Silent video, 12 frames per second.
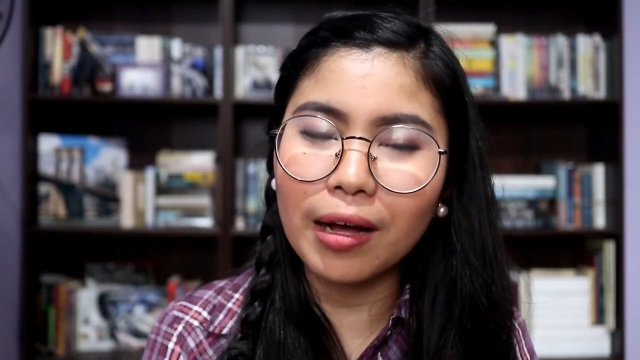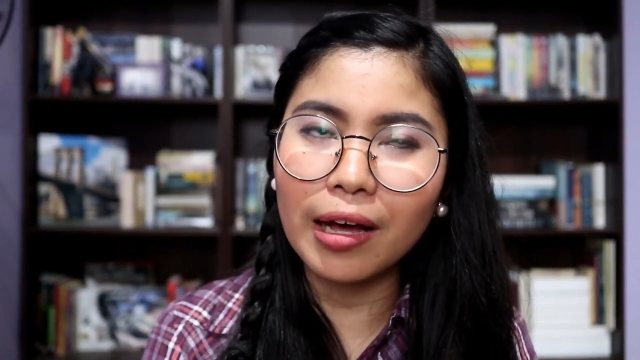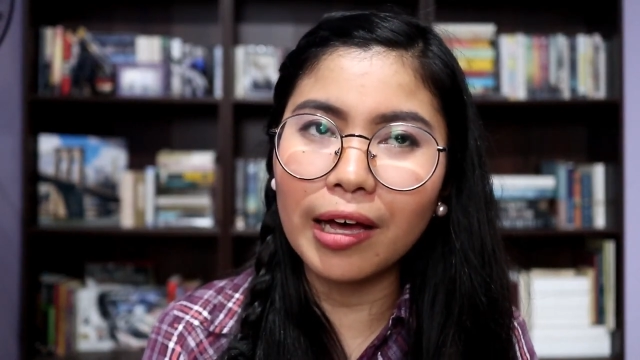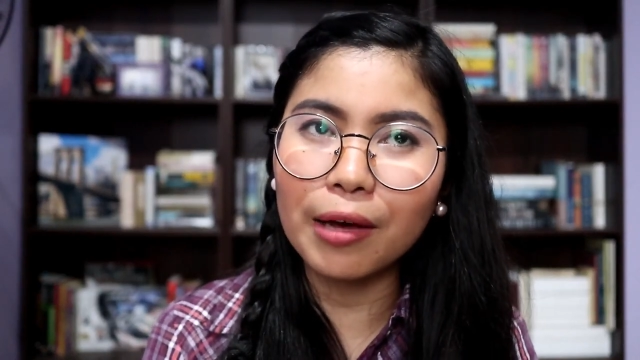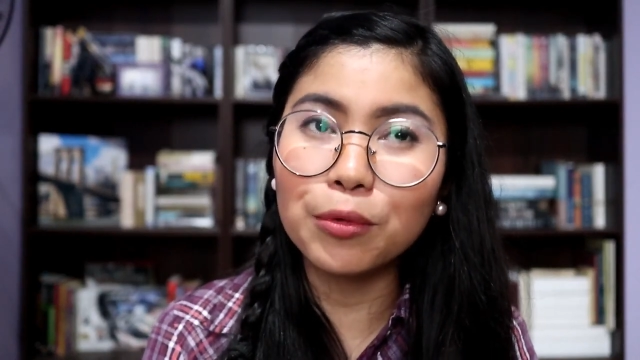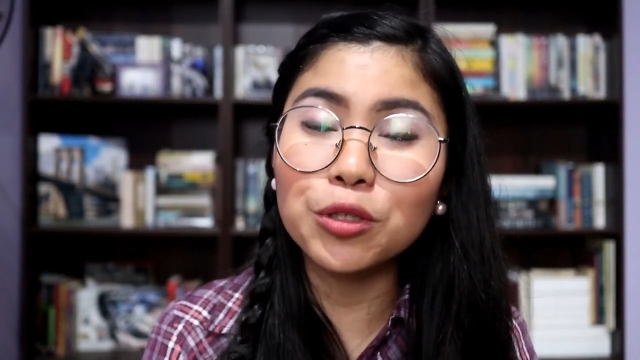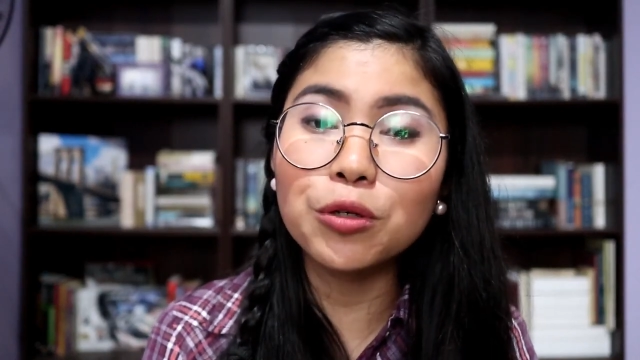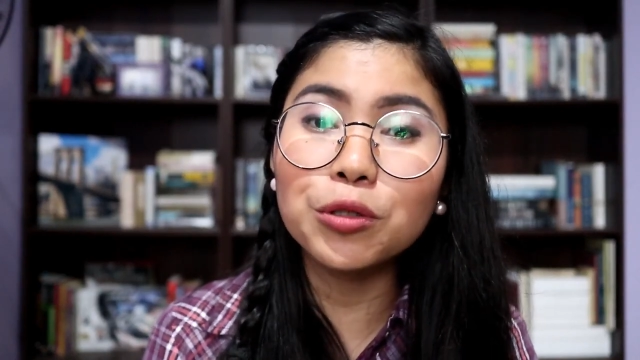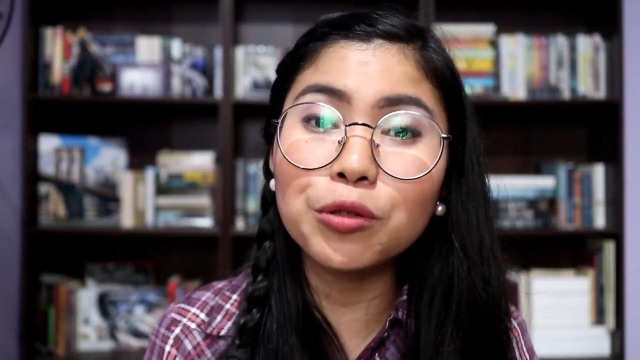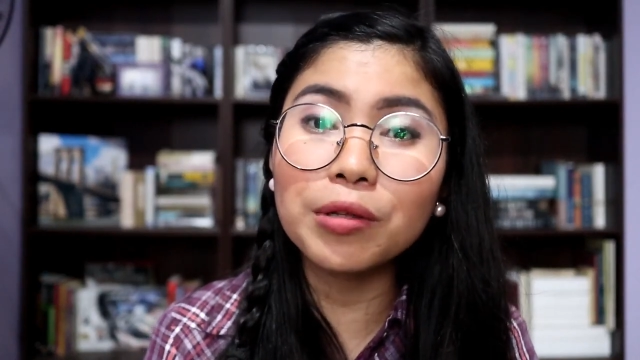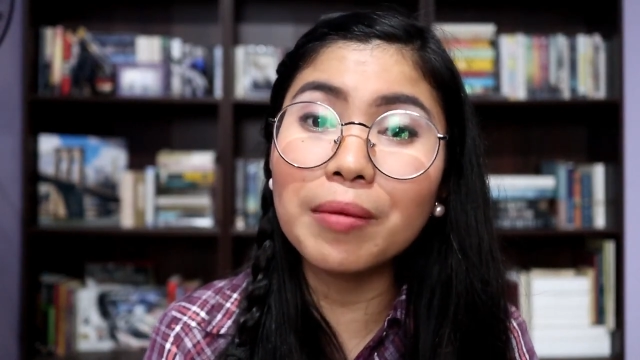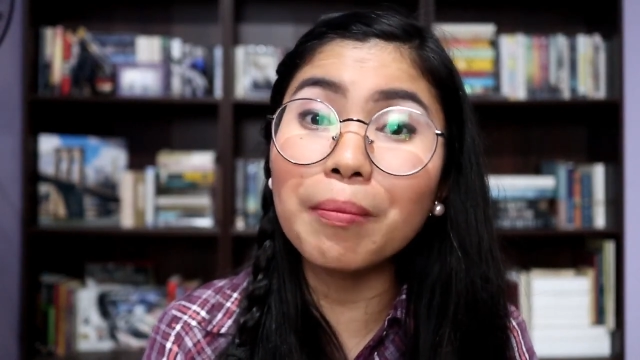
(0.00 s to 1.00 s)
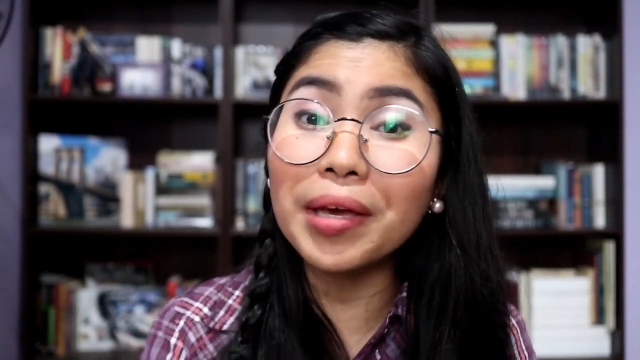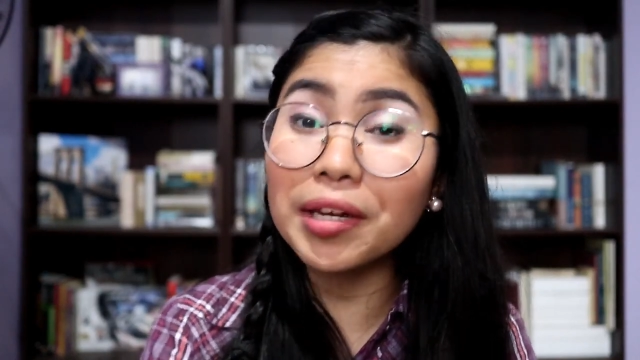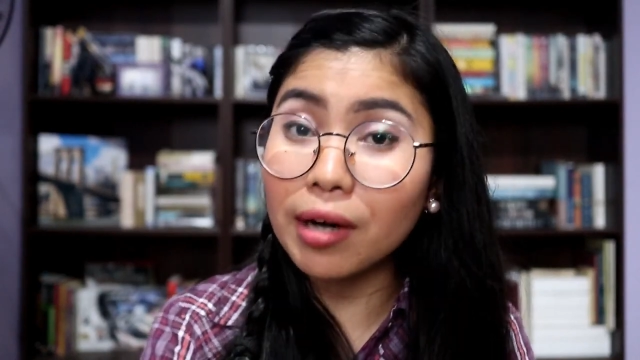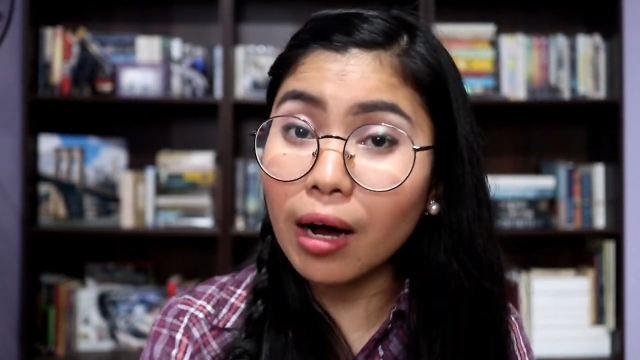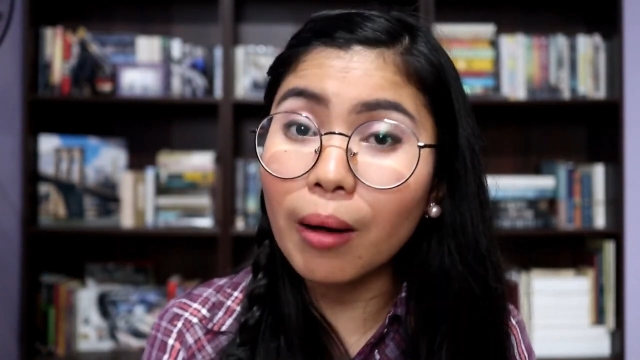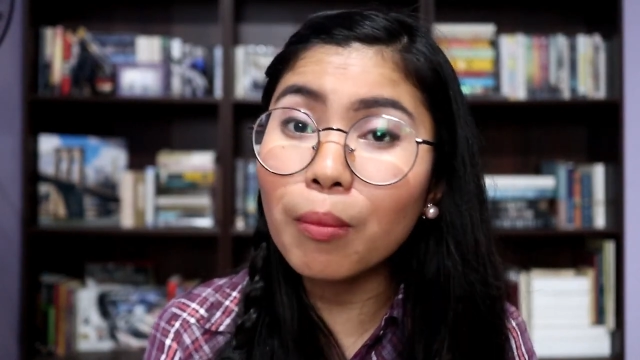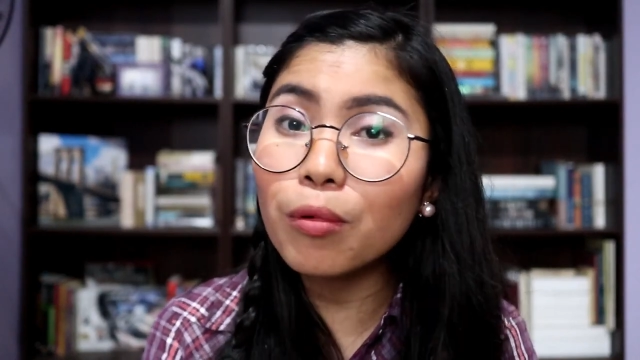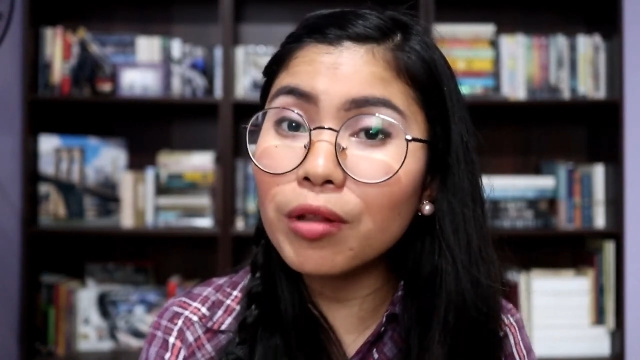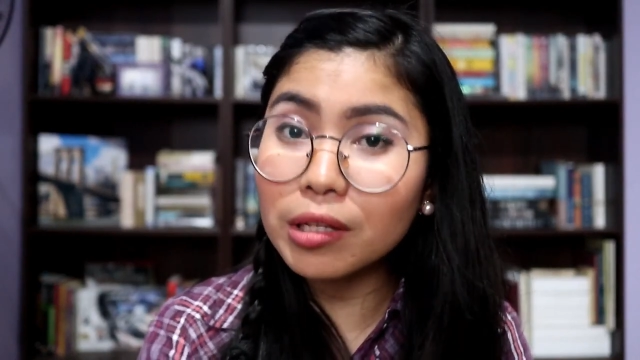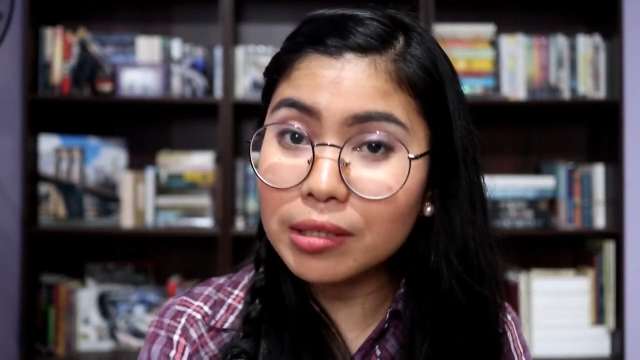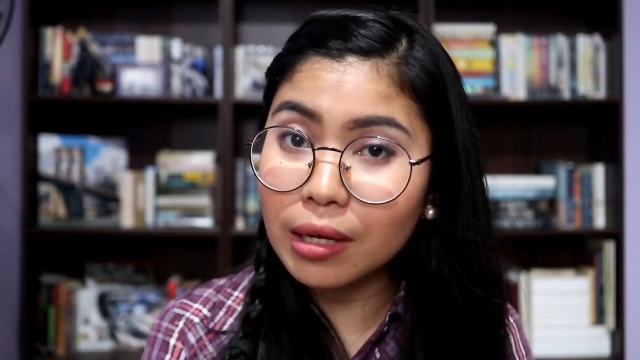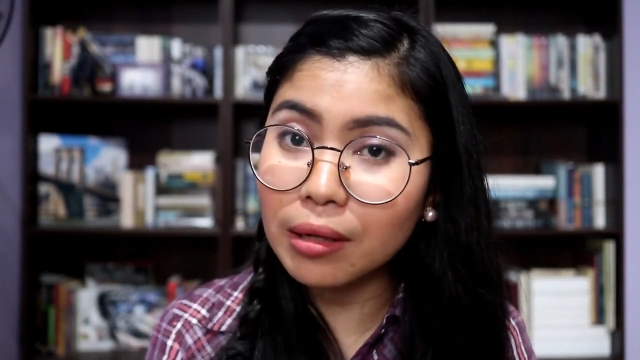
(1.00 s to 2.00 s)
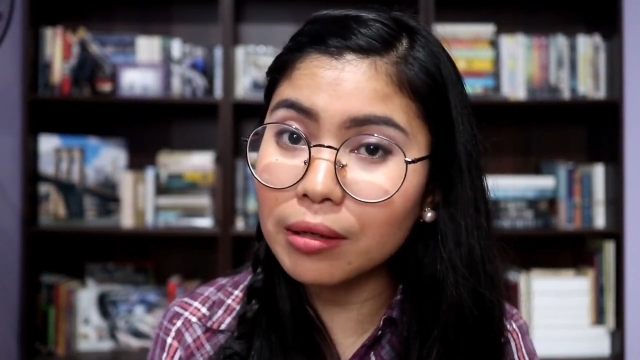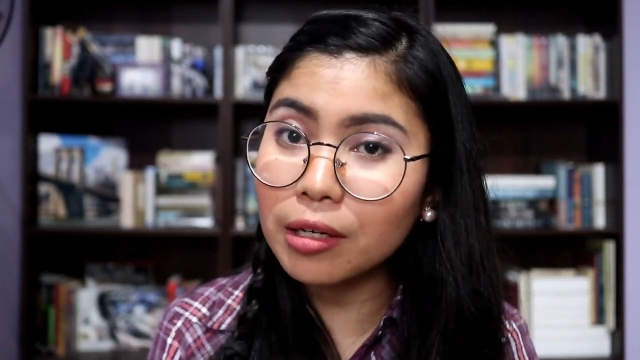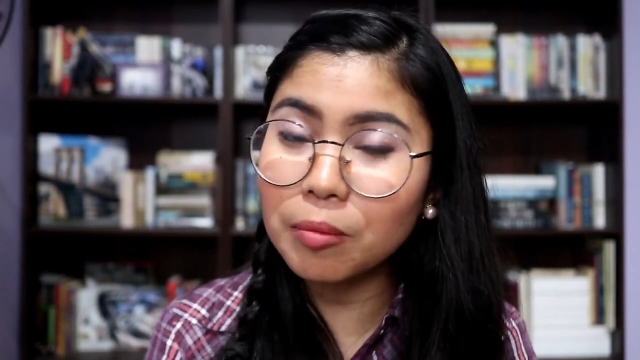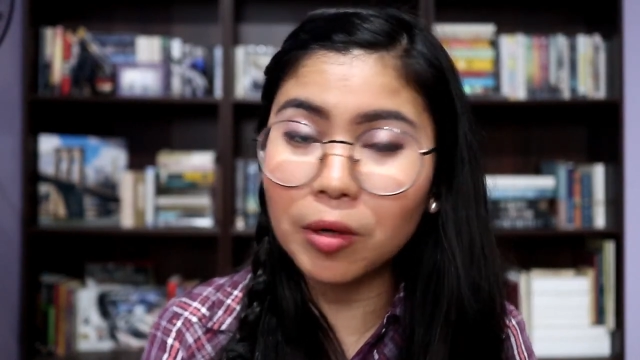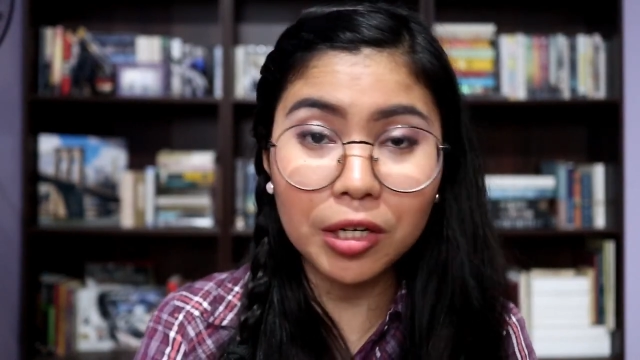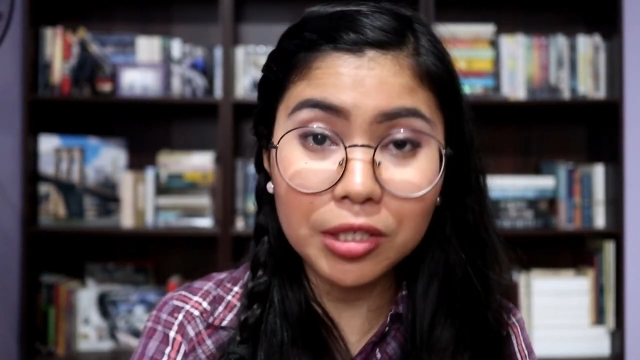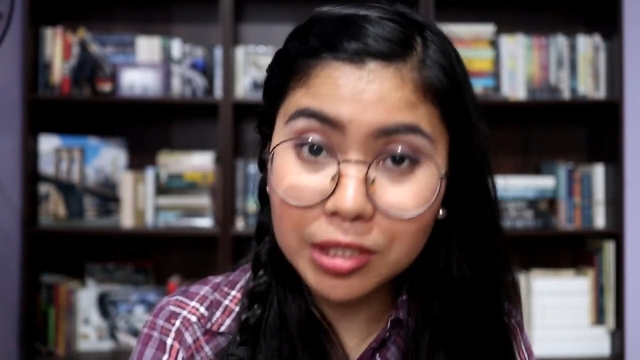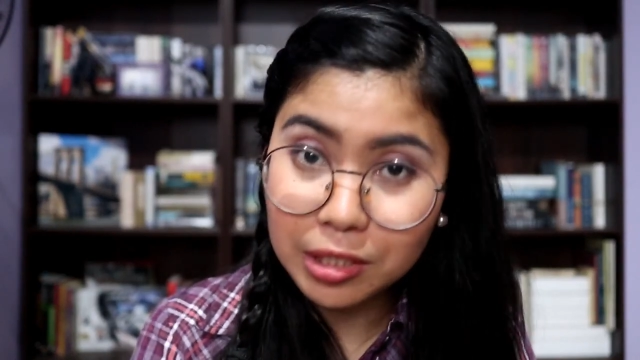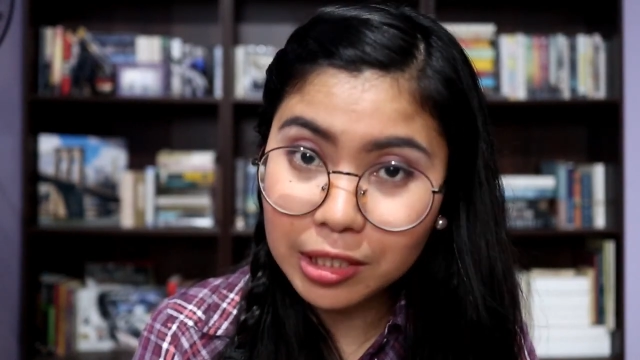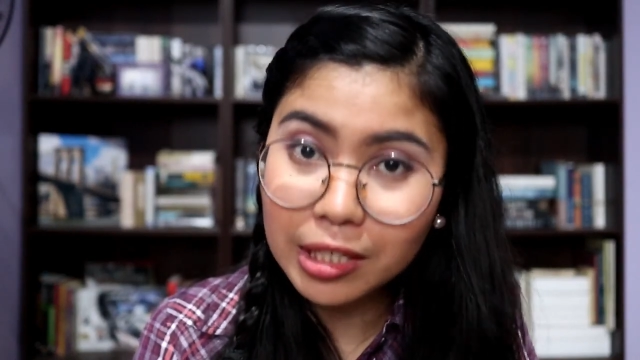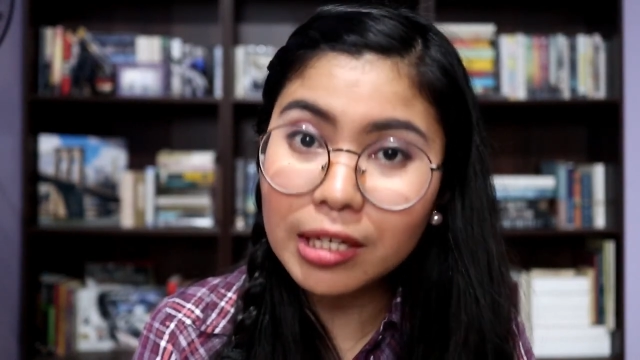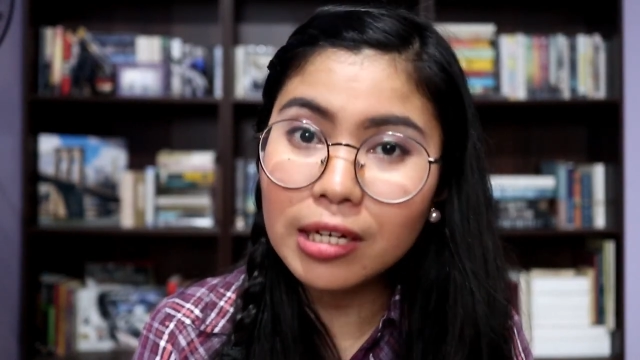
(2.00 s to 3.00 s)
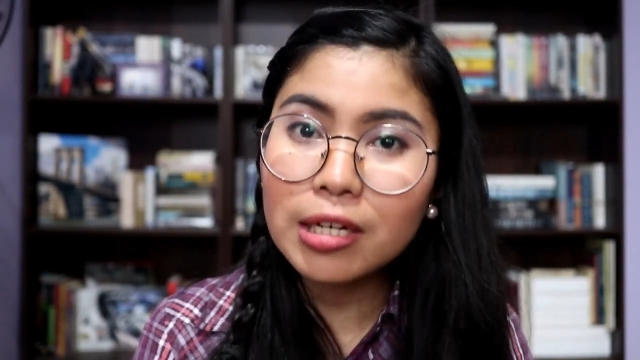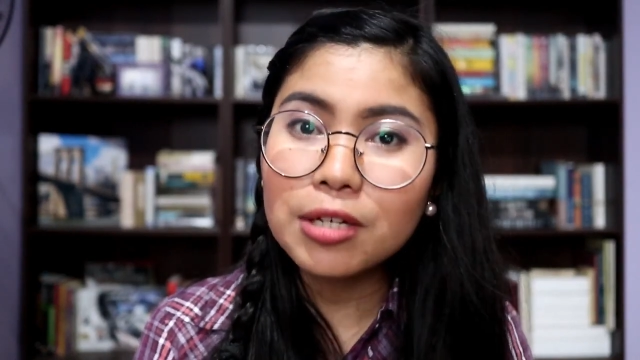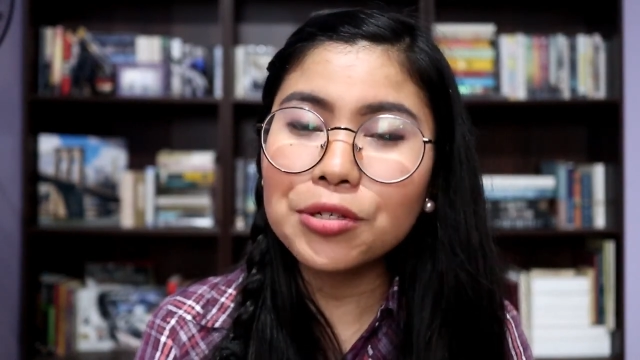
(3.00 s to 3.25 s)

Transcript: I would usually meet up with the seller personally.